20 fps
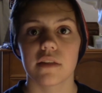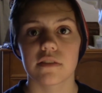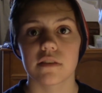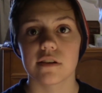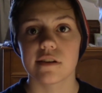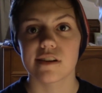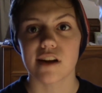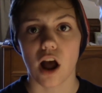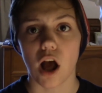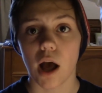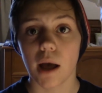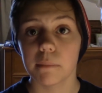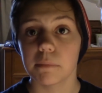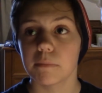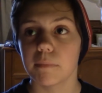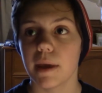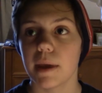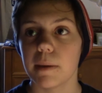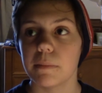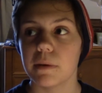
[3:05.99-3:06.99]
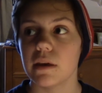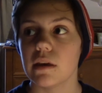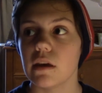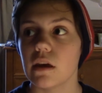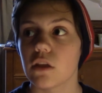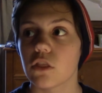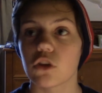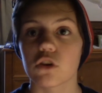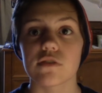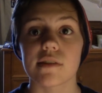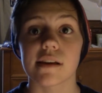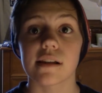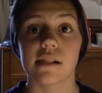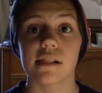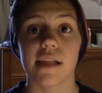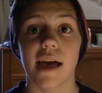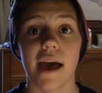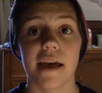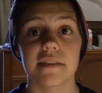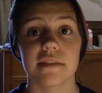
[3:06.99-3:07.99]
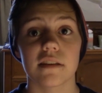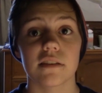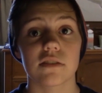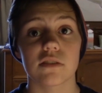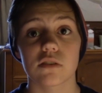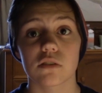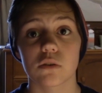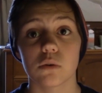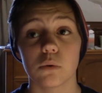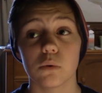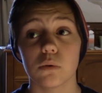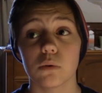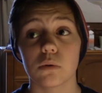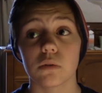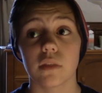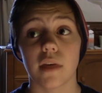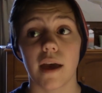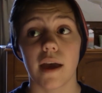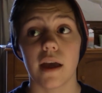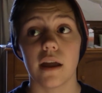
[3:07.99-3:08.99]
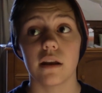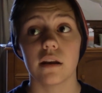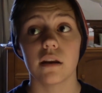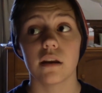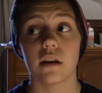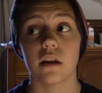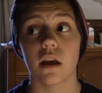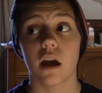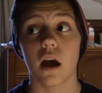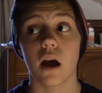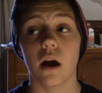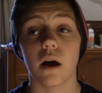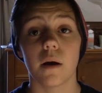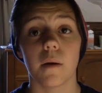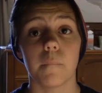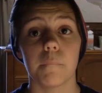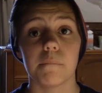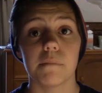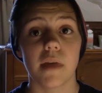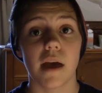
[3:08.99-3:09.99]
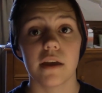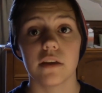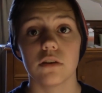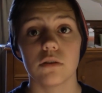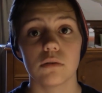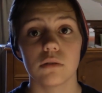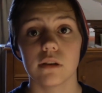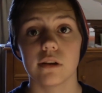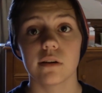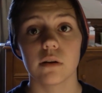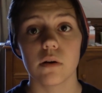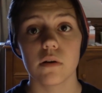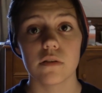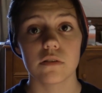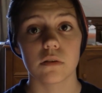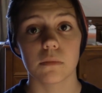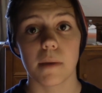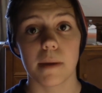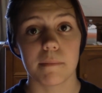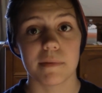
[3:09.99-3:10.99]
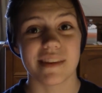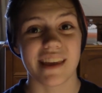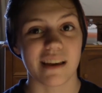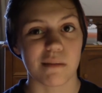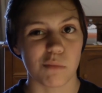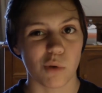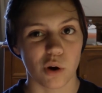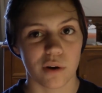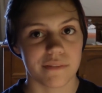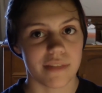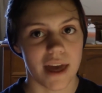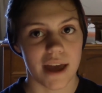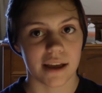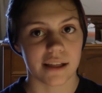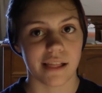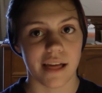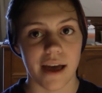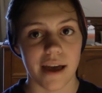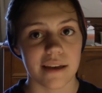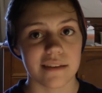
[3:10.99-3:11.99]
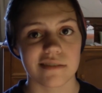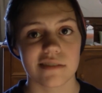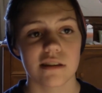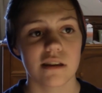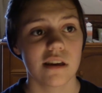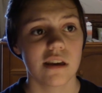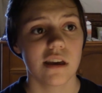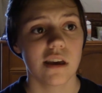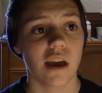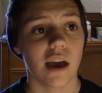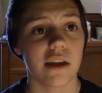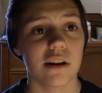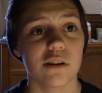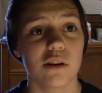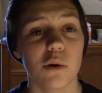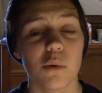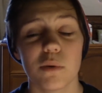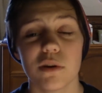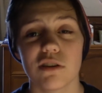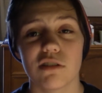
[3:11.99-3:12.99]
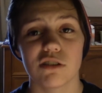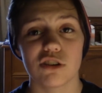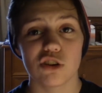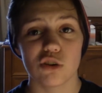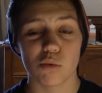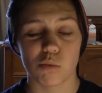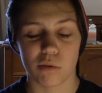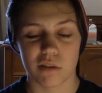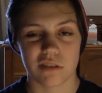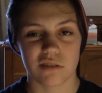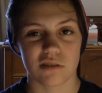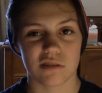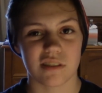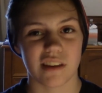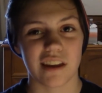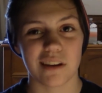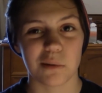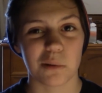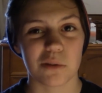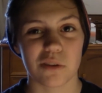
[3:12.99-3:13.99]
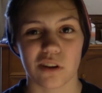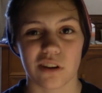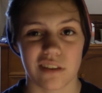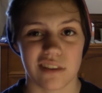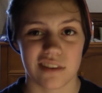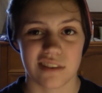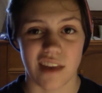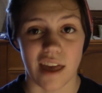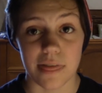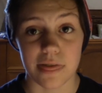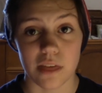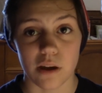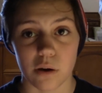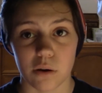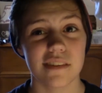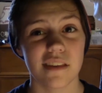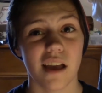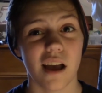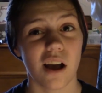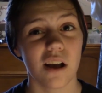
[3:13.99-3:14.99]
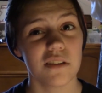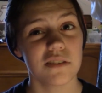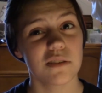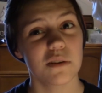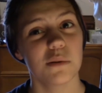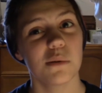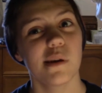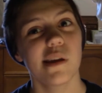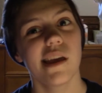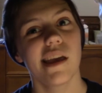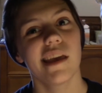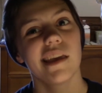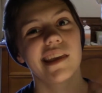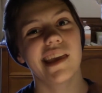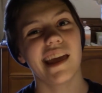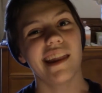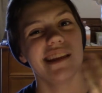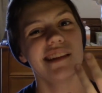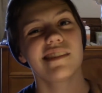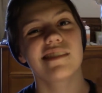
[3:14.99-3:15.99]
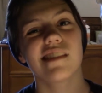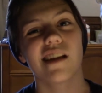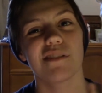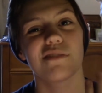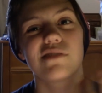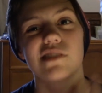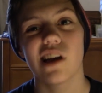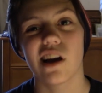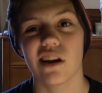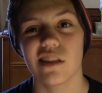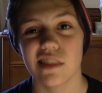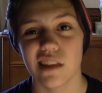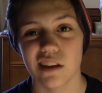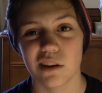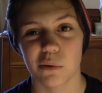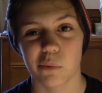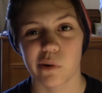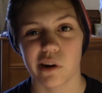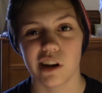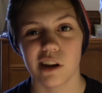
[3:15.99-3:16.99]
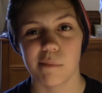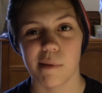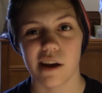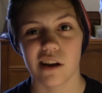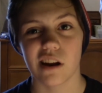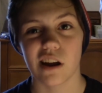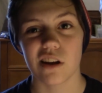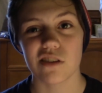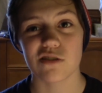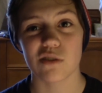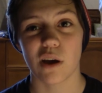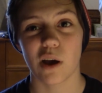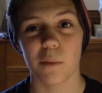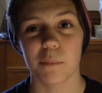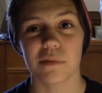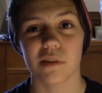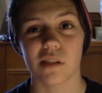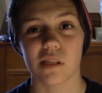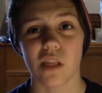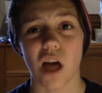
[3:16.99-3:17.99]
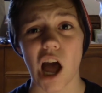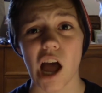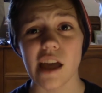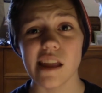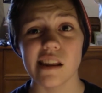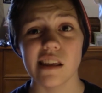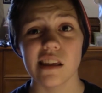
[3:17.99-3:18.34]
a job, maybe there's a class at school that you enjoy, so maybe take more of that class. I don't know what you can do once your schedule is already set though. Also, getting stuff done that you're worried about also helps a lot.